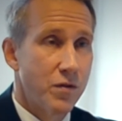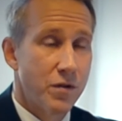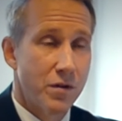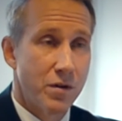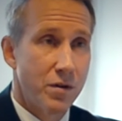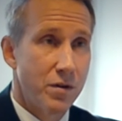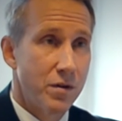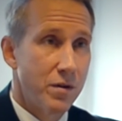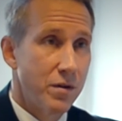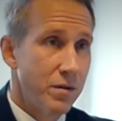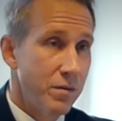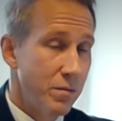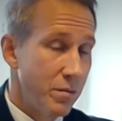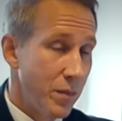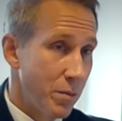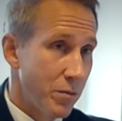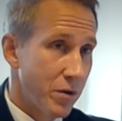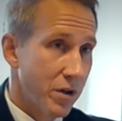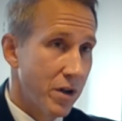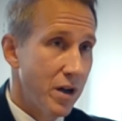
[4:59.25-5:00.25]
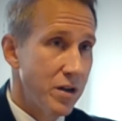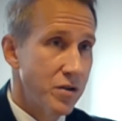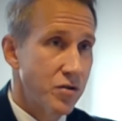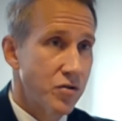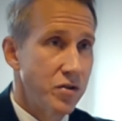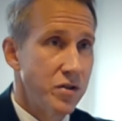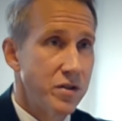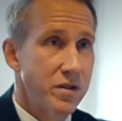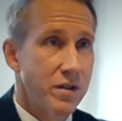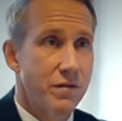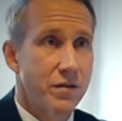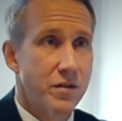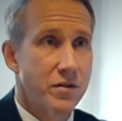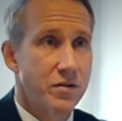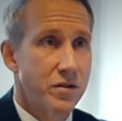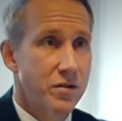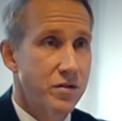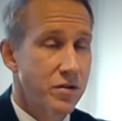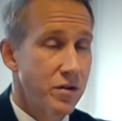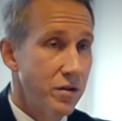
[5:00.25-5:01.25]
for member countries. If
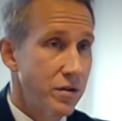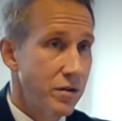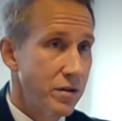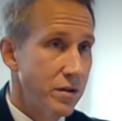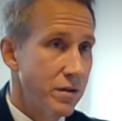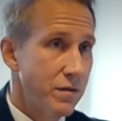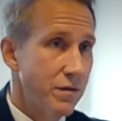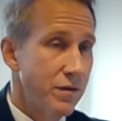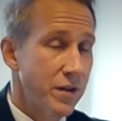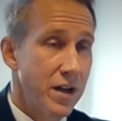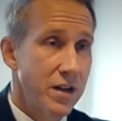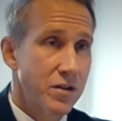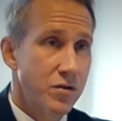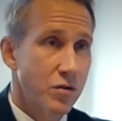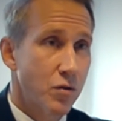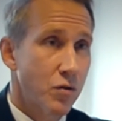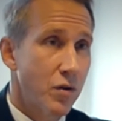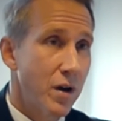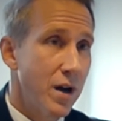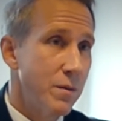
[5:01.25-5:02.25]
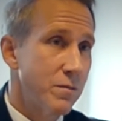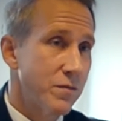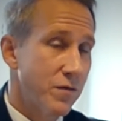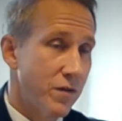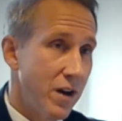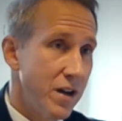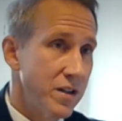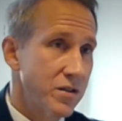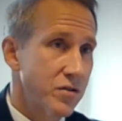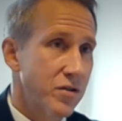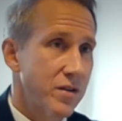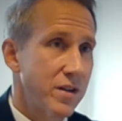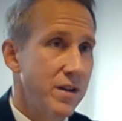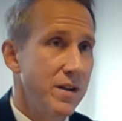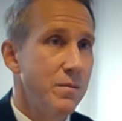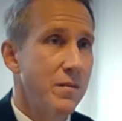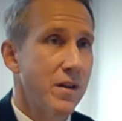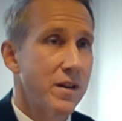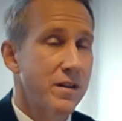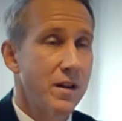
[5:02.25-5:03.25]
there's a certain financial crime fraud
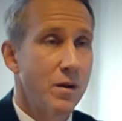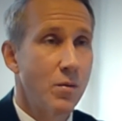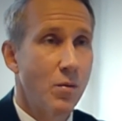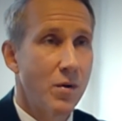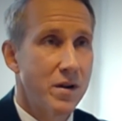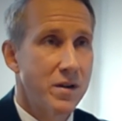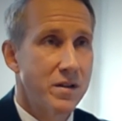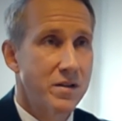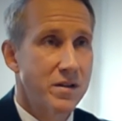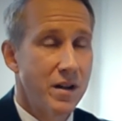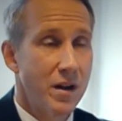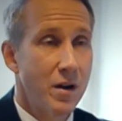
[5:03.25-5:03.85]
scheme that they want us